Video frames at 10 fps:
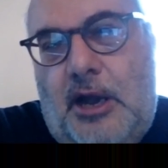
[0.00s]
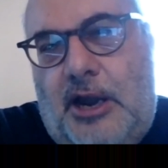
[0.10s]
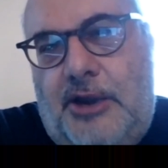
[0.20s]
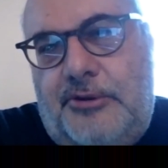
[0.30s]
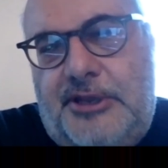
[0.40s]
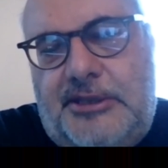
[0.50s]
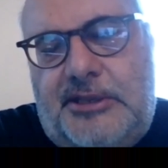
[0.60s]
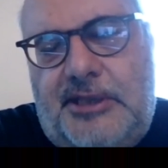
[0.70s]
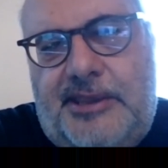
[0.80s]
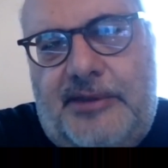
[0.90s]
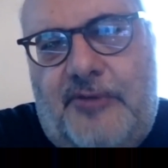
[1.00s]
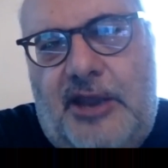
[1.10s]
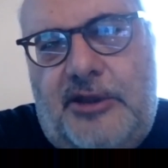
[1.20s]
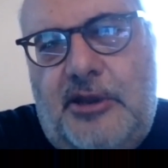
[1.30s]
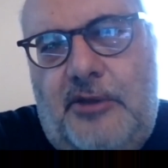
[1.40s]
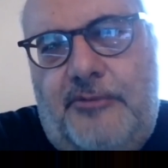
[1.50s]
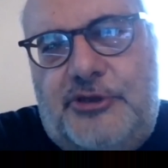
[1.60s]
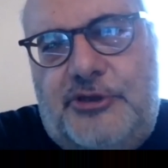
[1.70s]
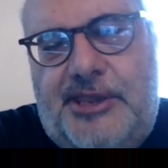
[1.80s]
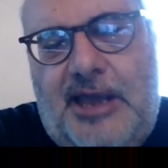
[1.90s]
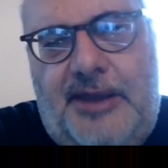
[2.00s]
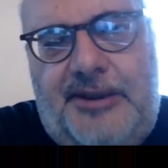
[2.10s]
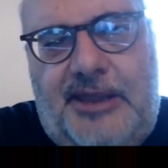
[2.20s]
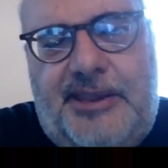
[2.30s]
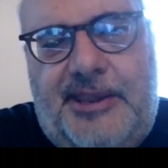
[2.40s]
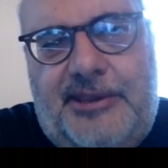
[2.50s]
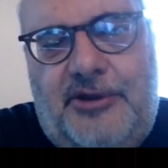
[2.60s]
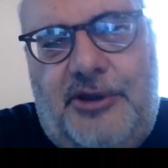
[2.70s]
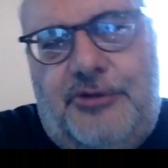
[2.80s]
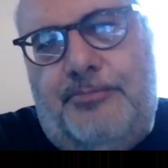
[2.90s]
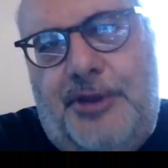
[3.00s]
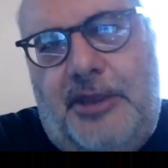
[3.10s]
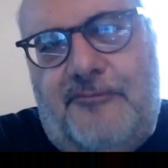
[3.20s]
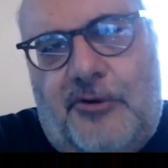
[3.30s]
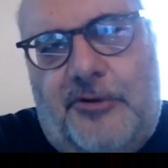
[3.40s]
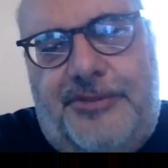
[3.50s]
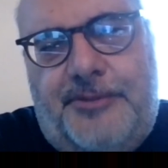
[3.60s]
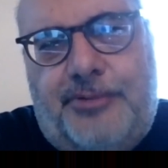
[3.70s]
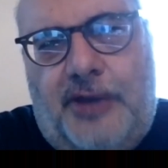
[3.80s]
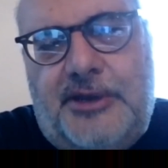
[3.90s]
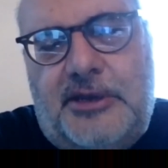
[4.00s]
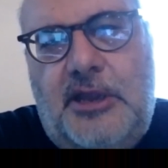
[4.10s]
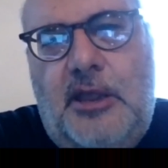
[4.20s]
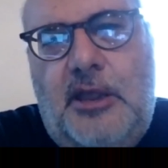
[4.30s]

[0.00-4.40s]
argue that it is a rent which is unnecessary to bring forth the product.